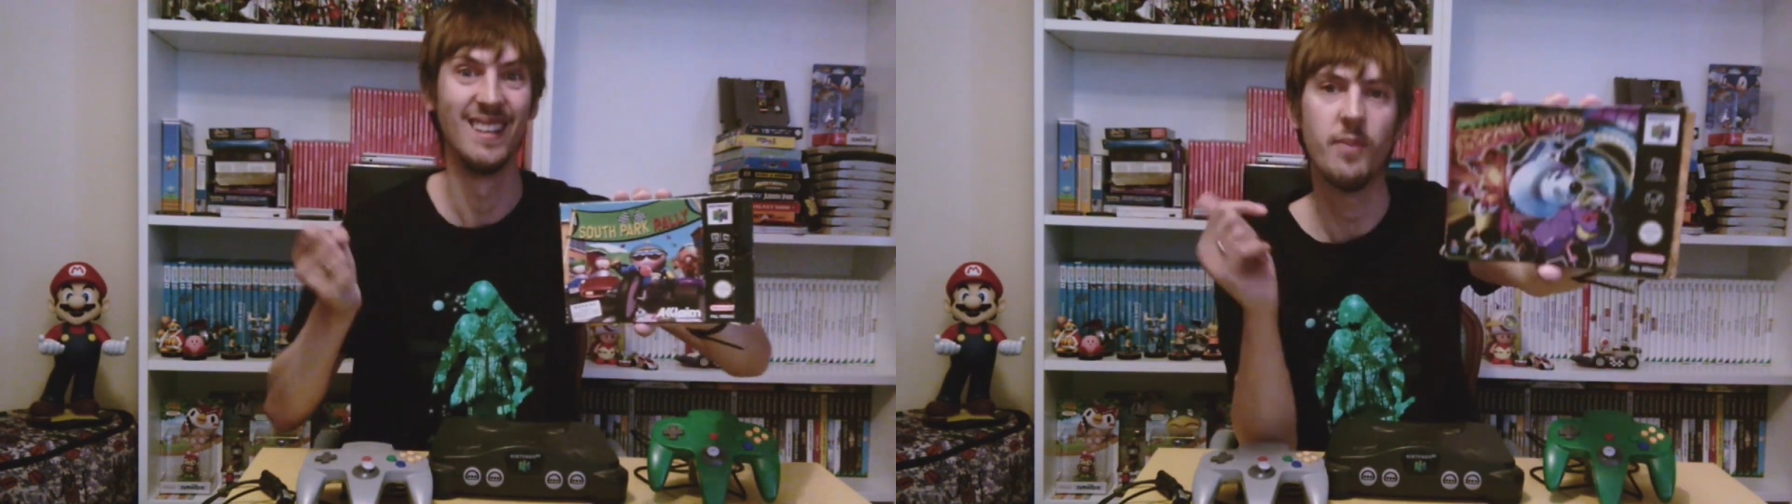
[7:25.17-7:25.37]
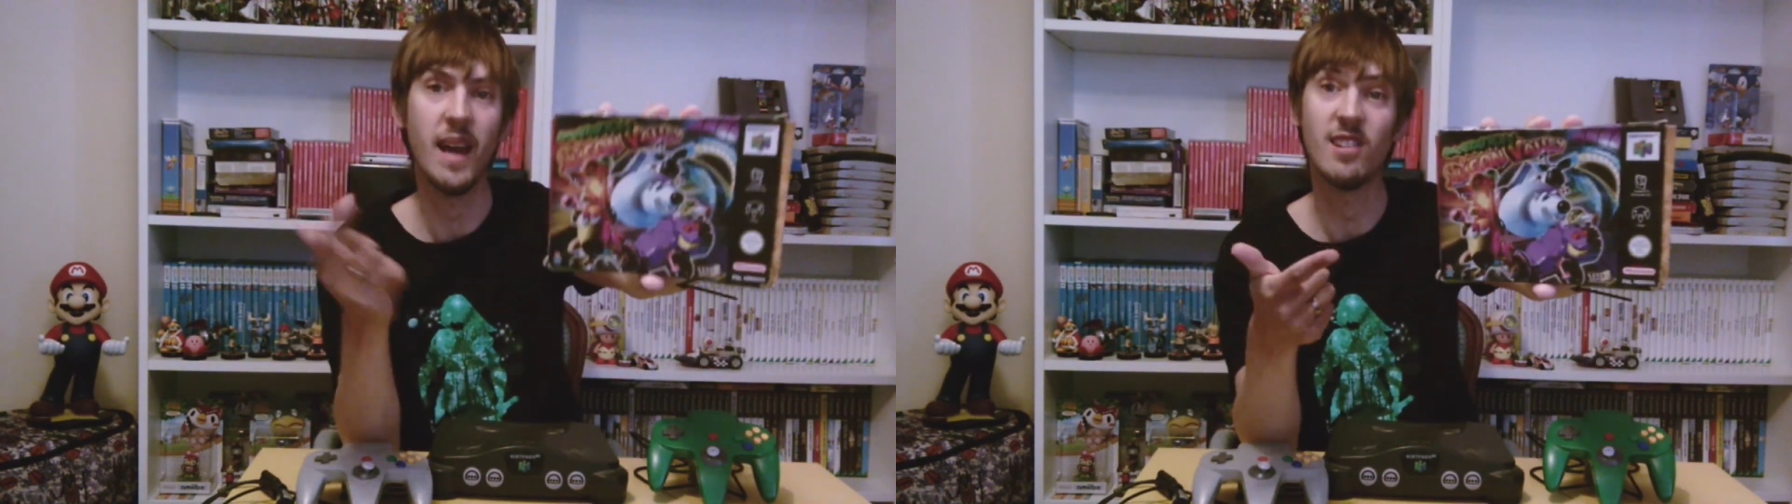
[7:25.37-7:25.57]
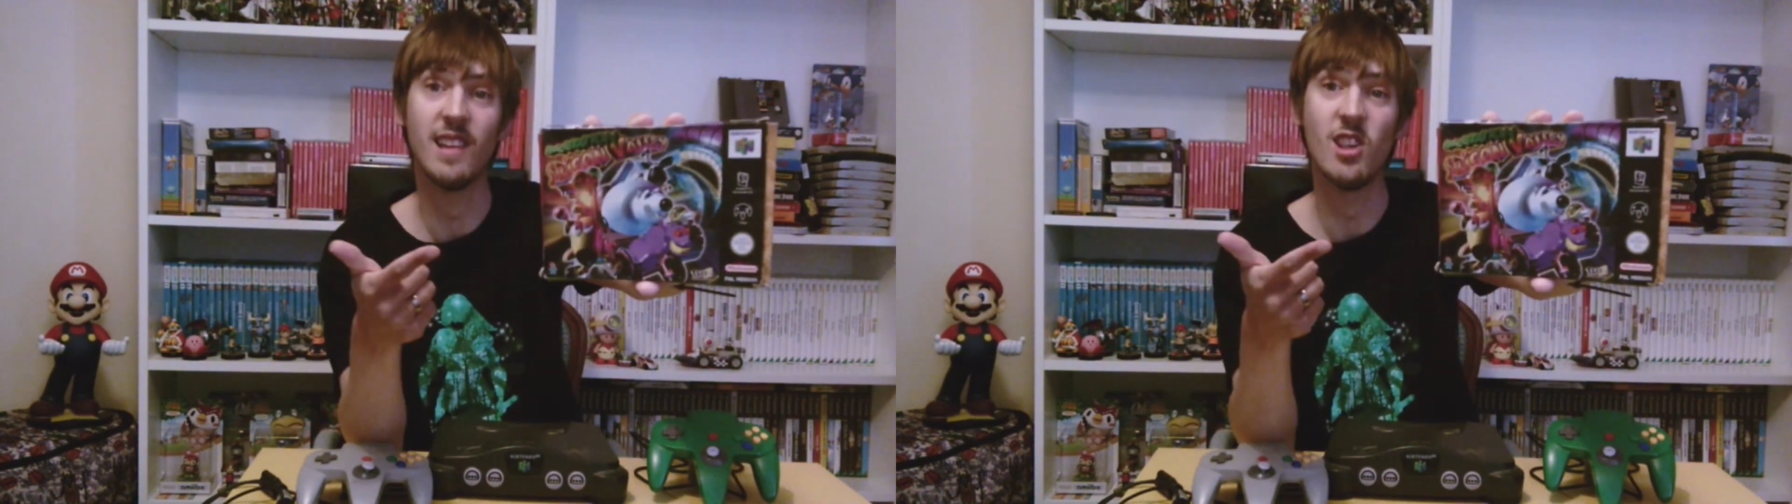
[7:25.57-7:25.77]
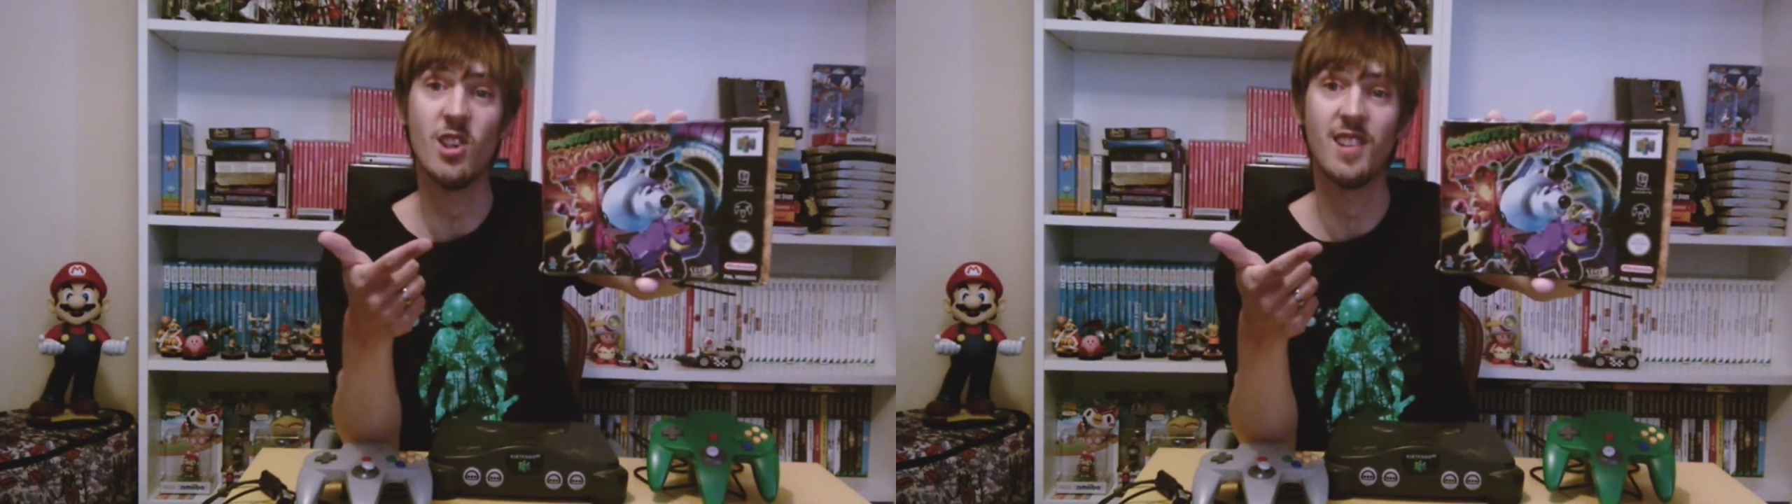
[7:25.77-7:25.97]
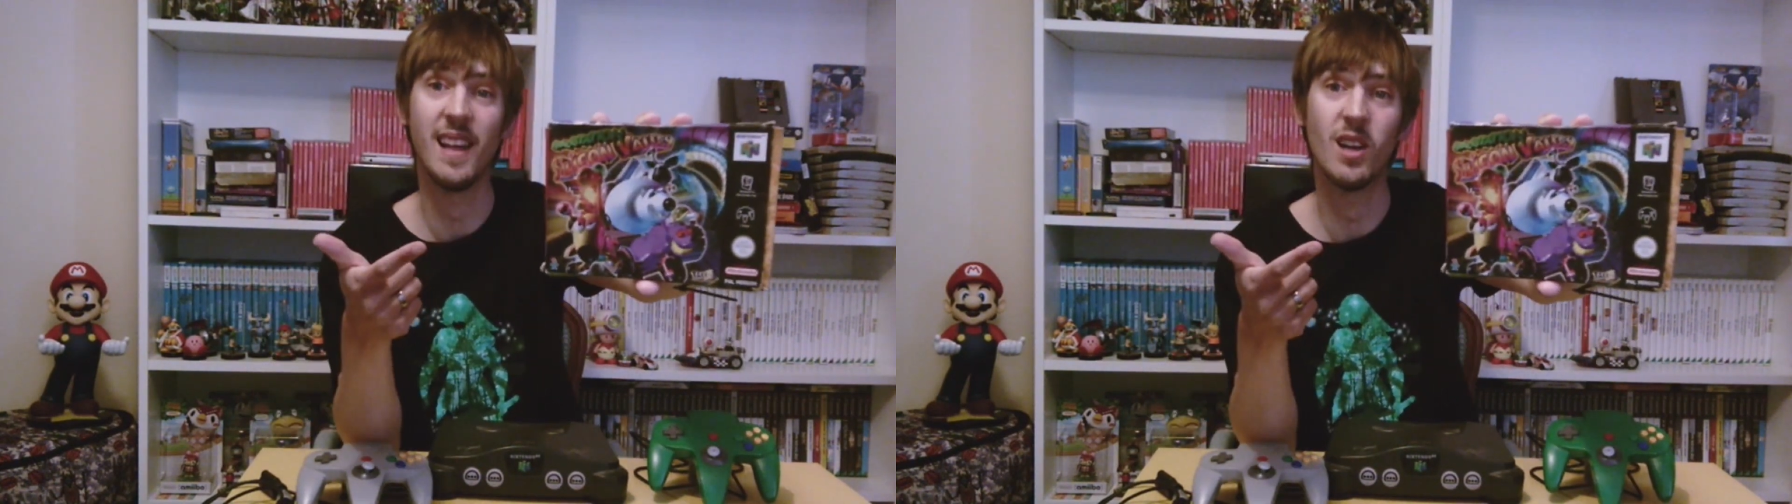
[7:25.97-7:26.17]
Space
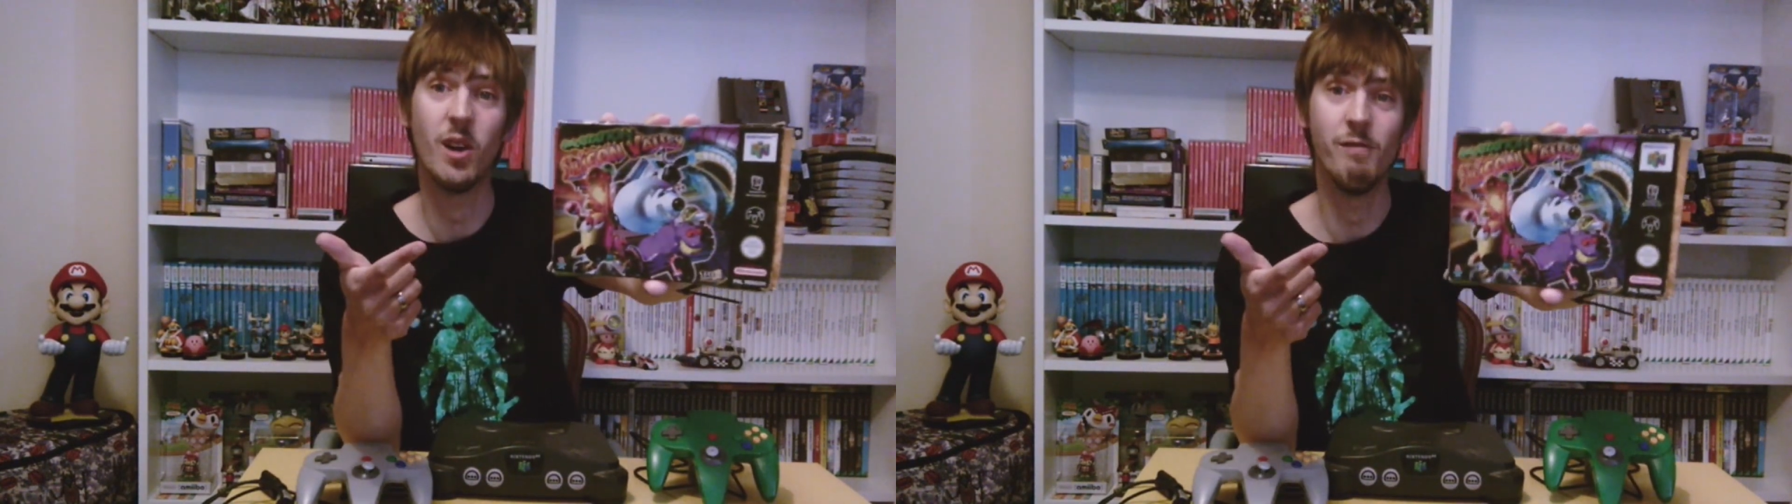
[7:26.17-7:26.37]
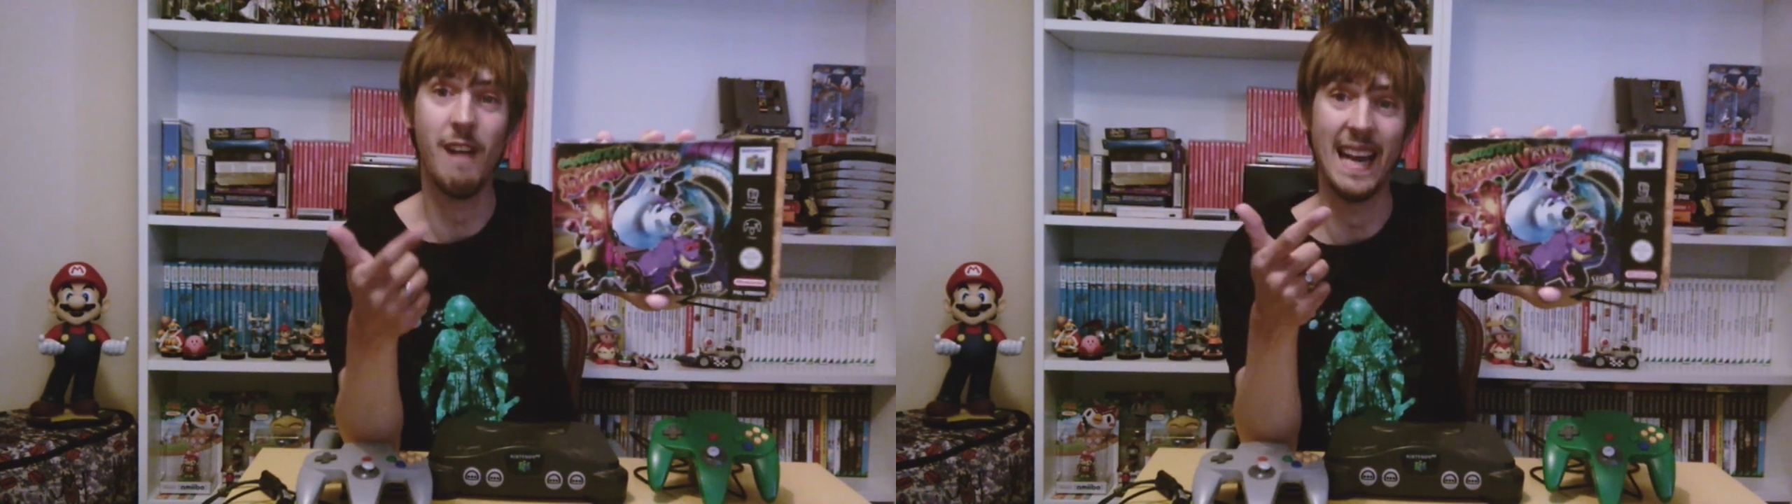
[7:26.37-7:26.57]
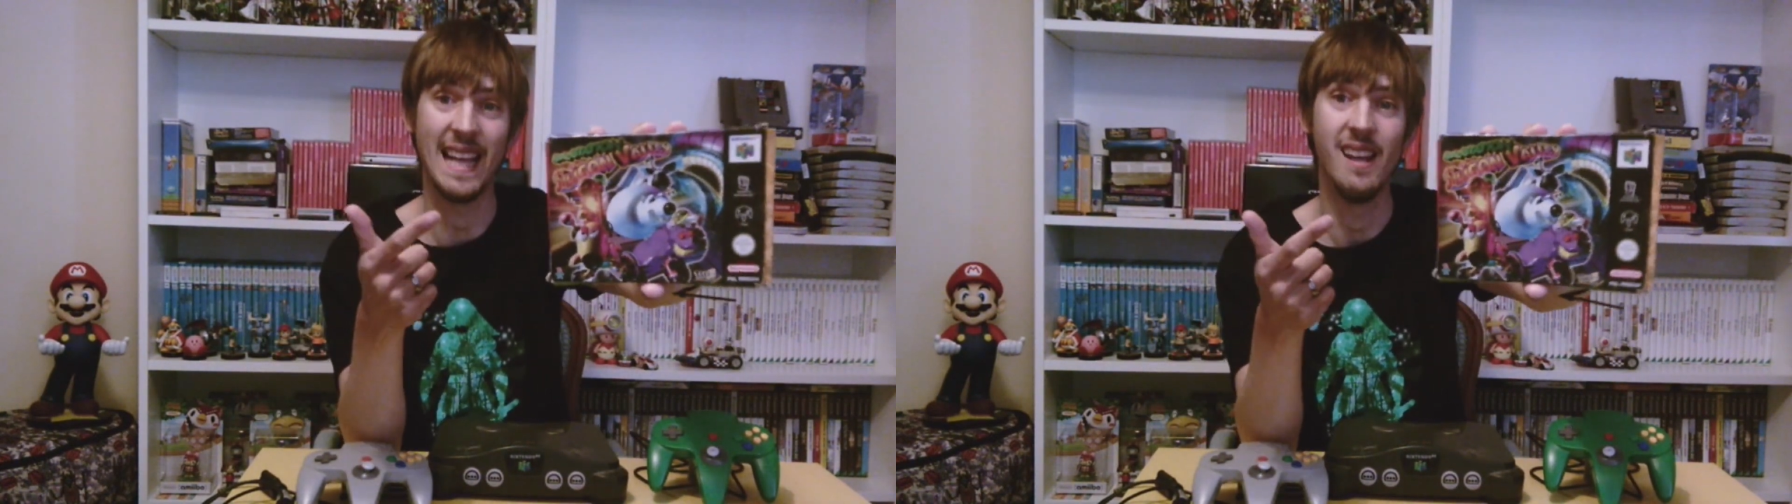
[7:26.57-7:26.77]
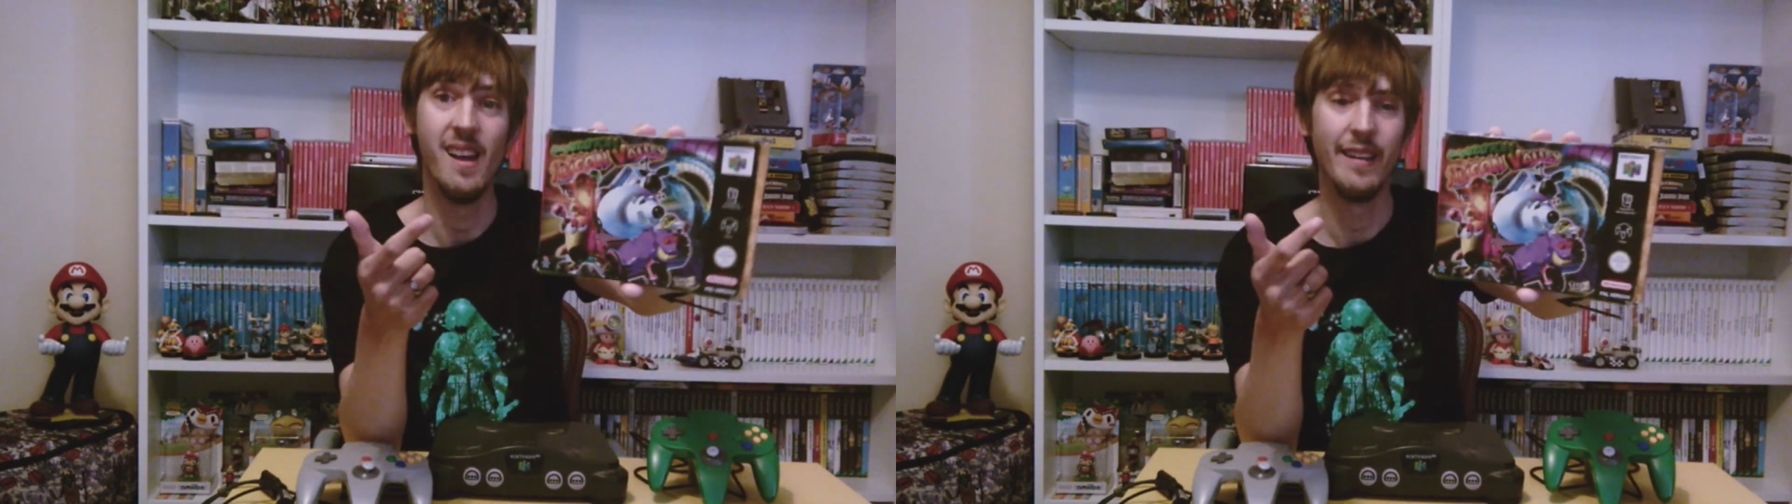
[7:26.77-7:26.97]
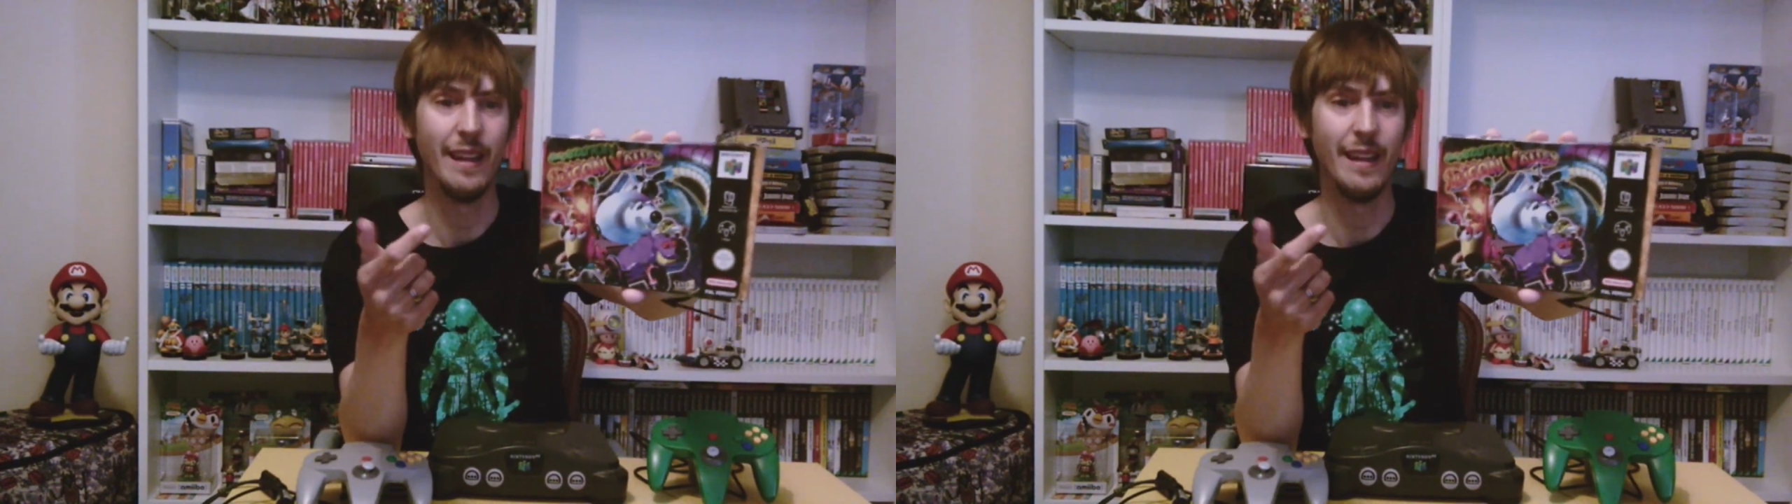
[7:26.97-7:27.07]
Station Silicon Valley.